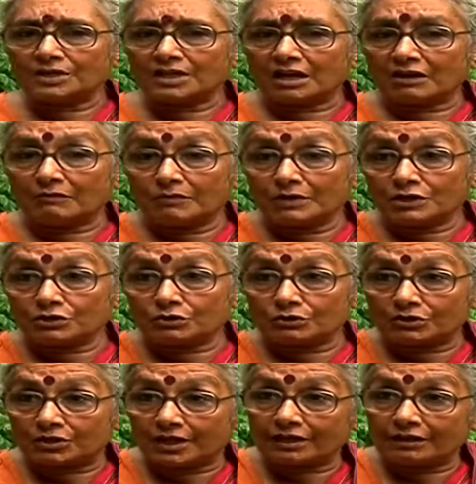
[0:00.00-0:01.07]
So the
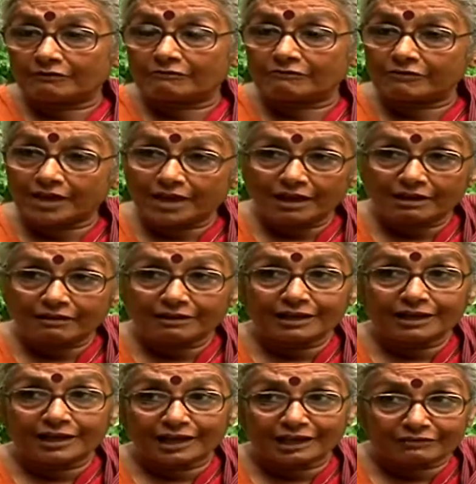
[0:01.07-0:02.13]
government should think
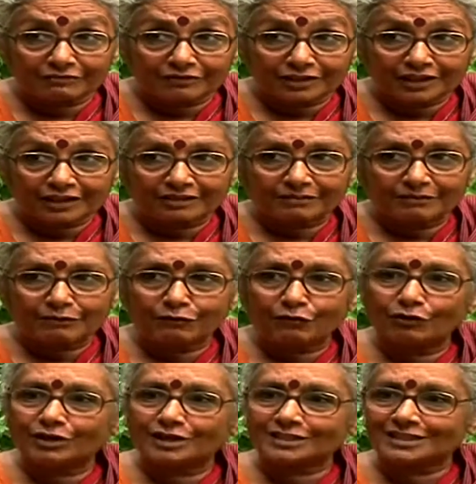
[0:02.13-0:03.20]
very carefully
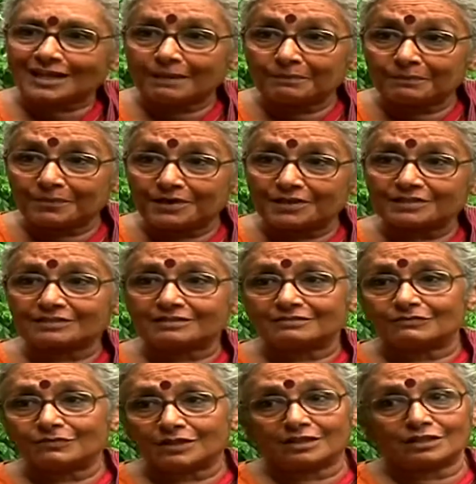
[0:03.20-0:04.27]
before it
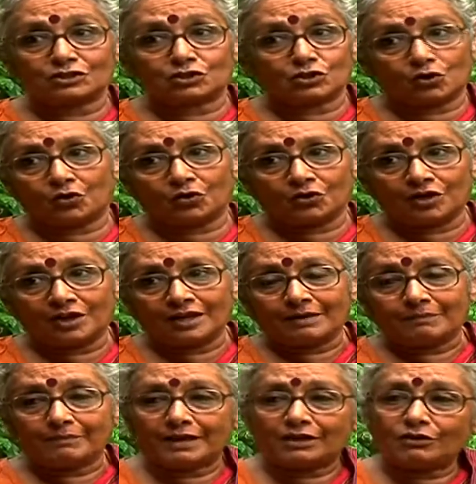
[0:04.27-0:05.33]
tampers with this law,
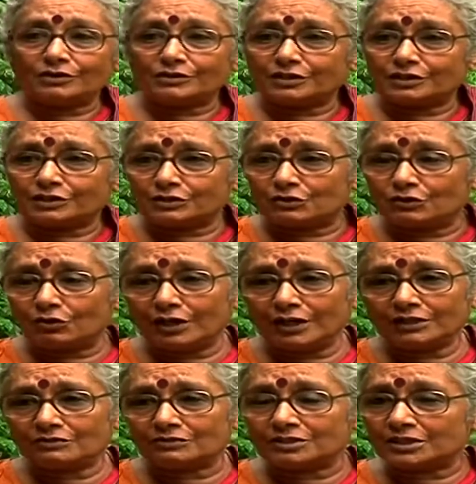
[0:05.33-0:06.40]
because it is
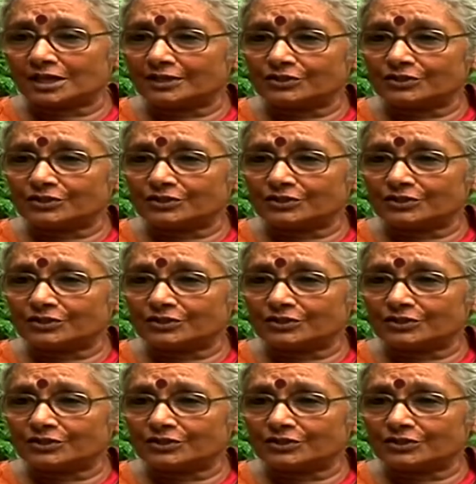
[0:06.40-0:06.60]
going